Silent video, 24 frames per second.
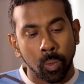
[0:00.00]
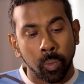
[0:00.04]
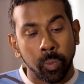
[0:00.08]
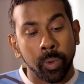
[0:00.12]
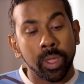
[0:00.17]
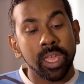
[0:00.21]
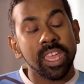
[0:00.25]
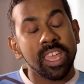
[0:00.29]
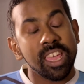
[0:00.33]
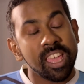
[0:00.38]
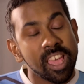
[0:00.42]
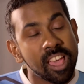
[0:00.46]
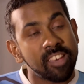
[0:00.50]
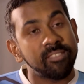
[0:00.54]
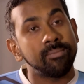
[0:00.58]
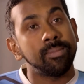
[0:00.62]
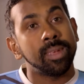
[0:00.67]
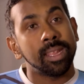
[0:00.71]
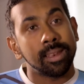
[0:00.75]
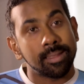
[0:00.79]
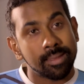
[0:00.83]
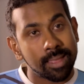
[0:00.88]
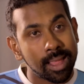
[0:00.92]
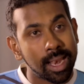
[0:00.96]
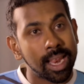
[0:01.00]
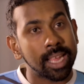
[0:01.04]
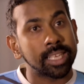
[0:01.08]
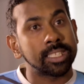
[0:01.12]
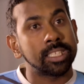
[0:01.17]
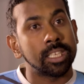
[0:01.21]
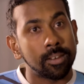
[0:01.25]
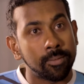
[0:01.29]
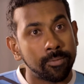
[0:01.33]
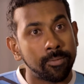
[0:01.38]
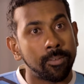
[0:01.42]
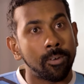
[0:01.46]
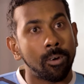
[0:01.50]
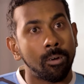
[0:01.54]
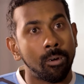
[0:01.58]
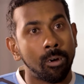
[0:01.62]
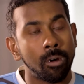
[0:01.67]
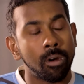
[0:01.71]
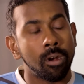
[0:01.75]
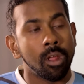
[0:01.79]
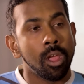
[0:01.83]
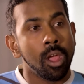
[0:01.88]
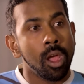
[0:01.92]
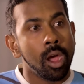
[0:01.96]
We have been selected
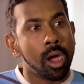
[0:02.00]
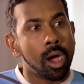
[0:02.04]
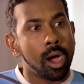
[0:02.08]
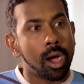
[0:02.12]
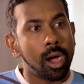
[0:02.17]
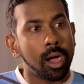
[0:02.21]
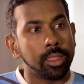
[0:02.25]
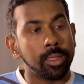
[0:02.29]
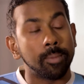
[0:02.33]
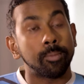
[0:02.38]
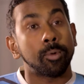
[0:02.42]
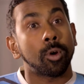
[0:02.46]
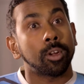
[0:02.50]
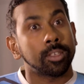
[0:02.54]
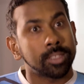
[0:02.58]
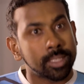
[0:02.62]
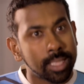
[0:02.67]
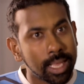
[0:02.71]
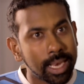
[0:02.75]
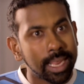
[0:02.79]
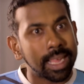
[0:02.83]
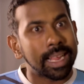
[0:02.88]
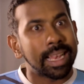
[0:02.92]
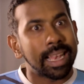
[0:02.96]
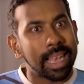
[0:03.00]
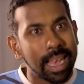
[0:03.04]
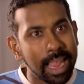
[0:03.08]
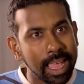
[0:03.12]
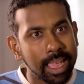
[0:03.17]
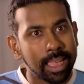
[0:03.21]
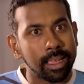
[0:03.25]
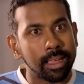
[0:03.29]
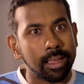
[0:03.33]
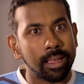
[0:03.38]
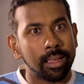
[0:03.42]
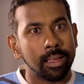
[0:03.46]
for the prosthetic leg.